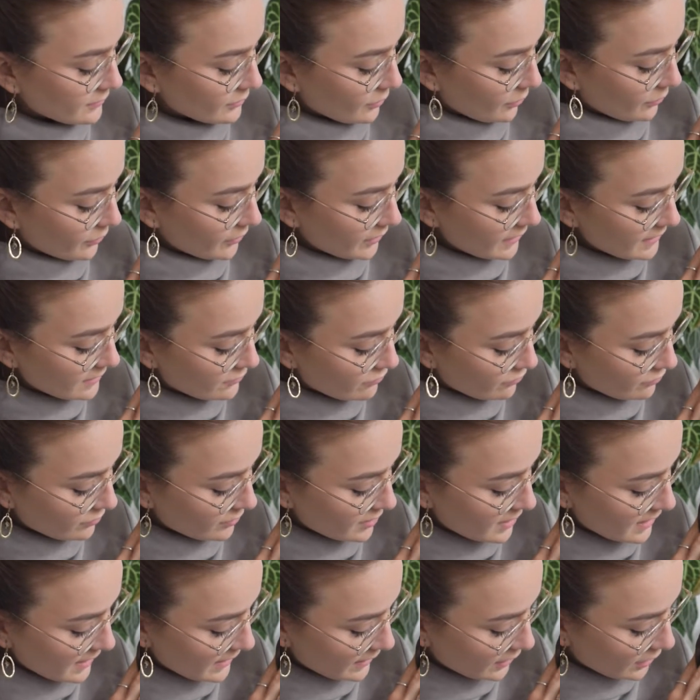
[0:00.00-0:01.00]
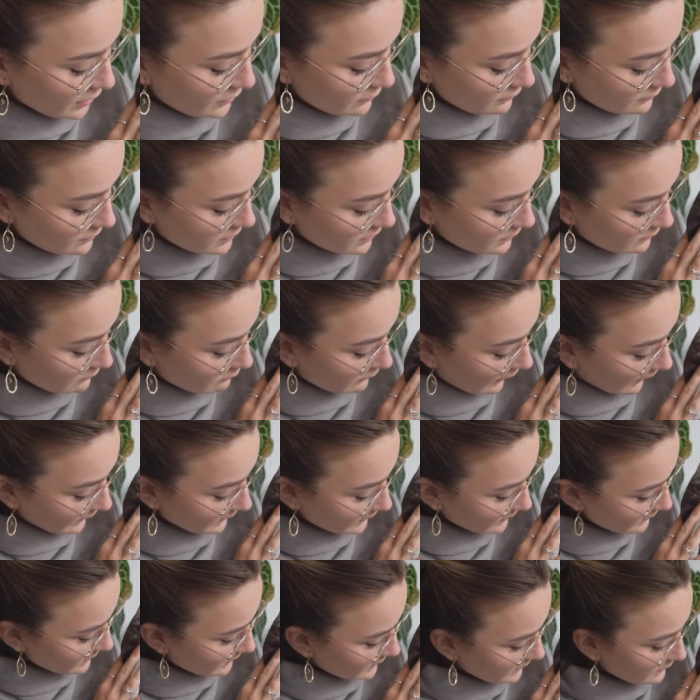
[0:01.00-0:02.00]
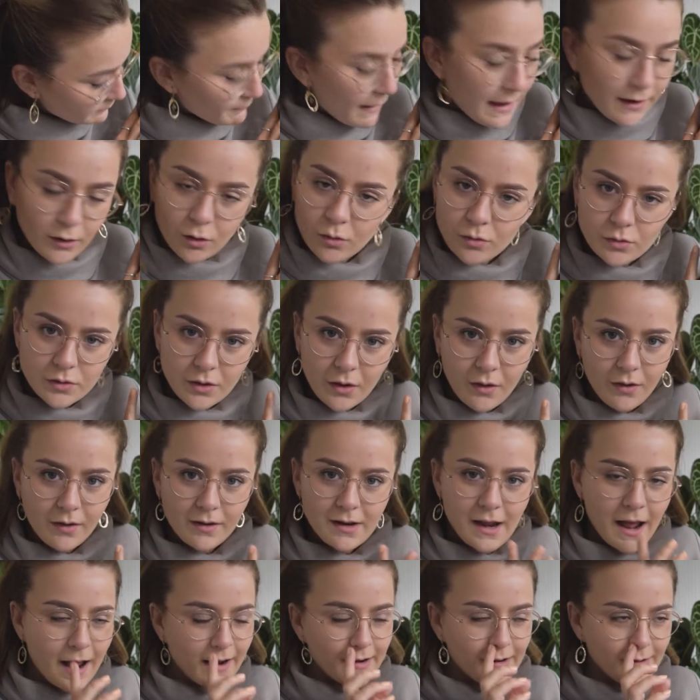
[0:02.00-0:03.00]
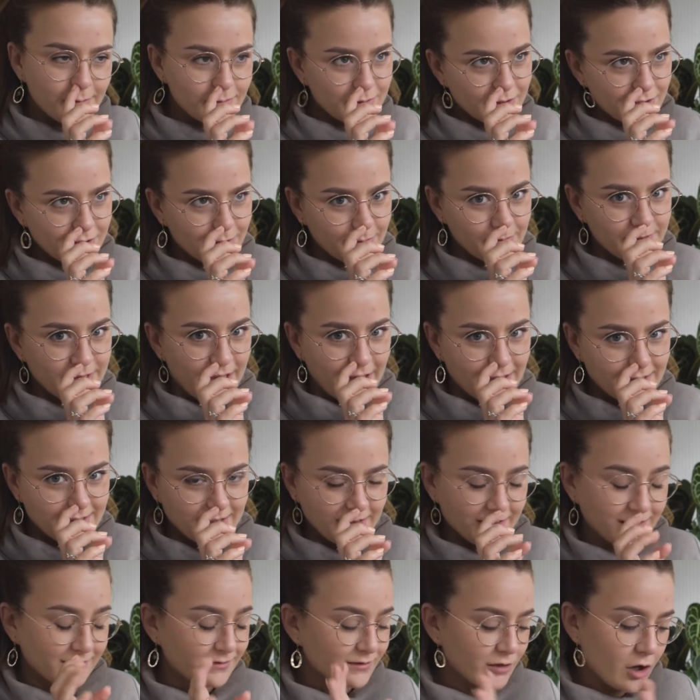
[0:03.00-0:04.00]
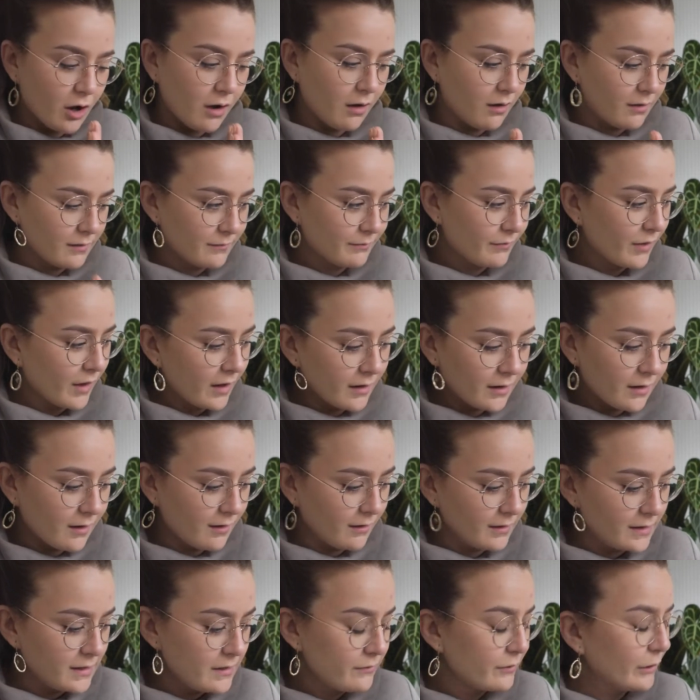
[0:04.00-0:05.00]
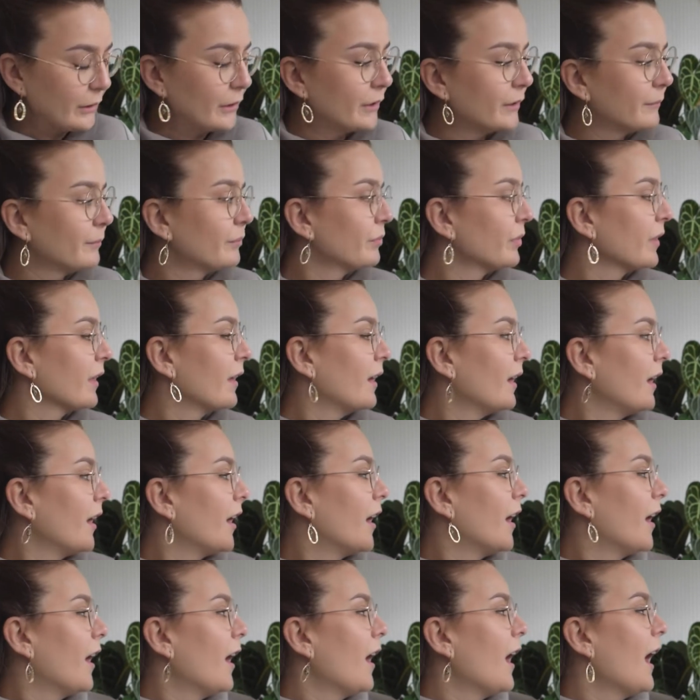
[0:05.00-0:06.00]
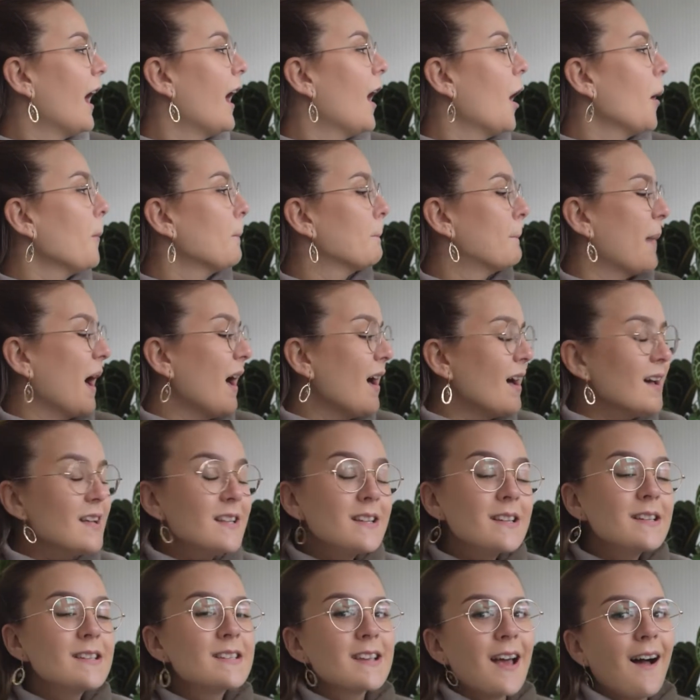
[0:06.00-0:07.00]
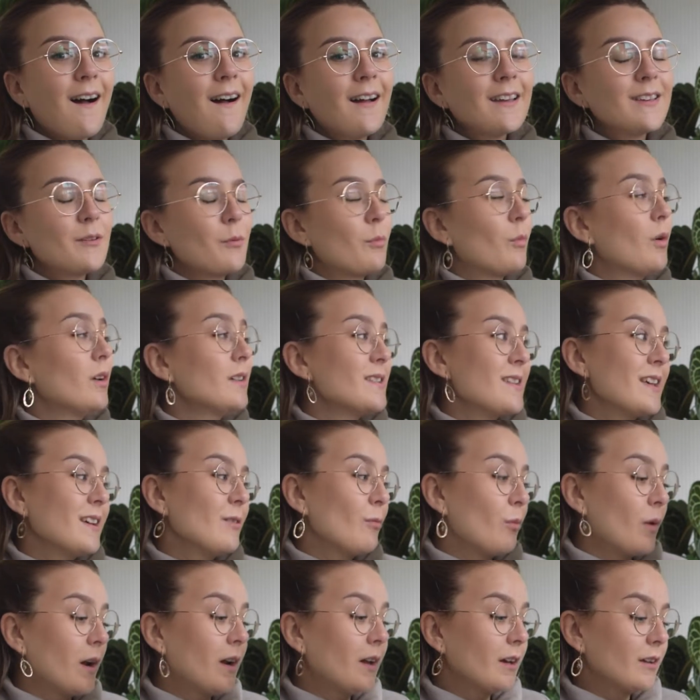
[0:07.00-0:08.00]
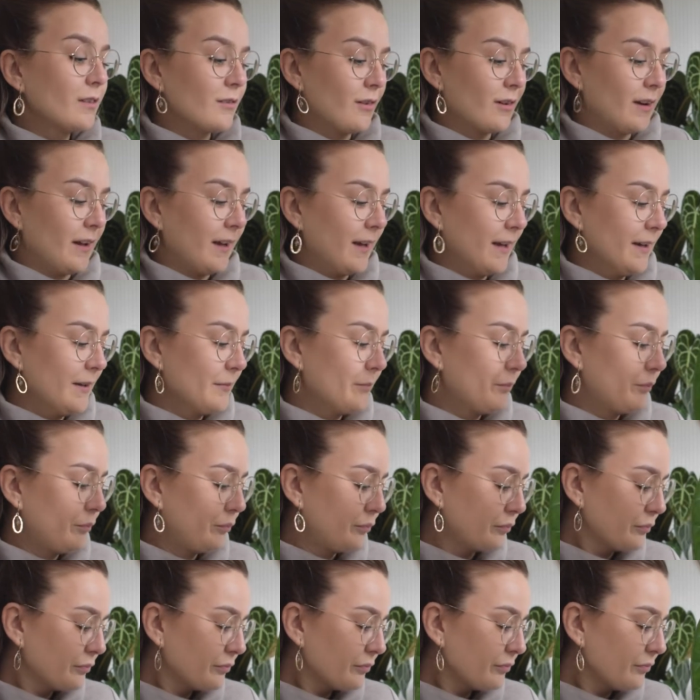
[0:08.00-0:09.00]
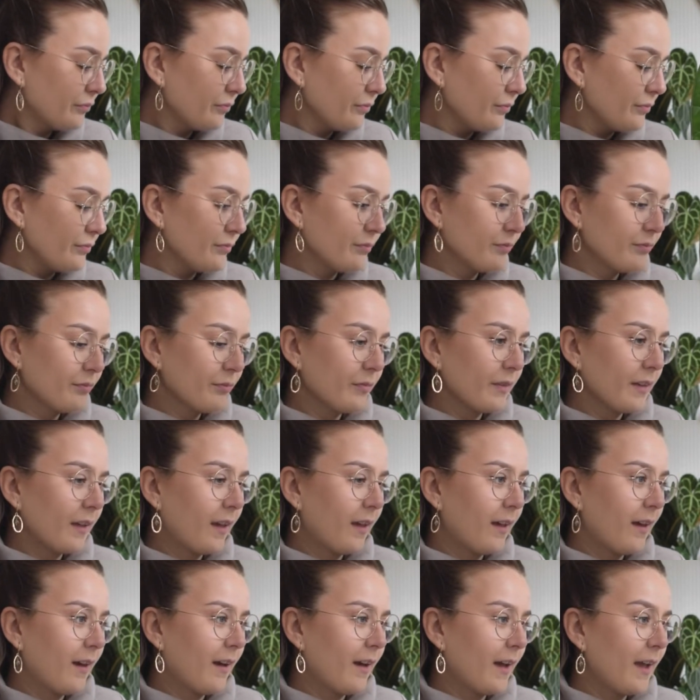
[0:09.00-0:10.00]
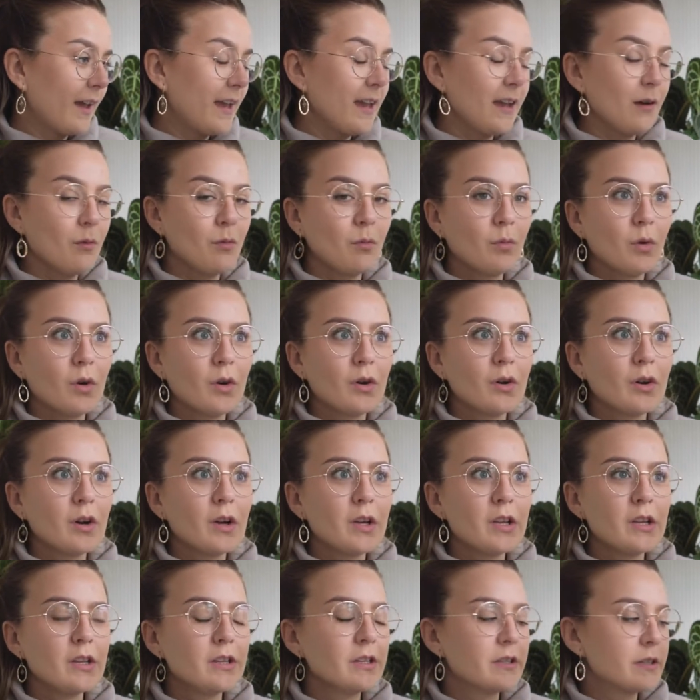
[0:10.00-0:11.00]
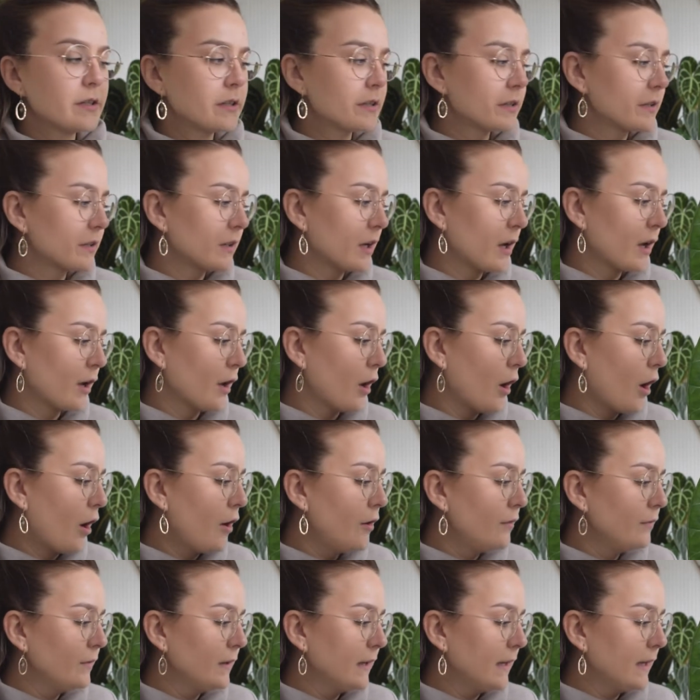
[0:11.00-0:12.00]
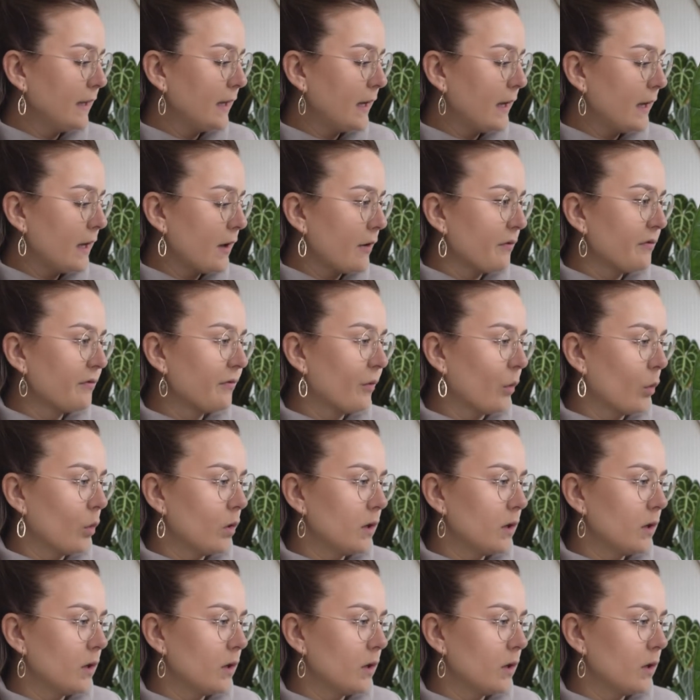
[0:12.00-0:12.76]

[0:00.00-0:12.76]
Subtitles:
got all these really cute like speckles on, and I'm just obsessed. I can't even. But when I got it, it was only 4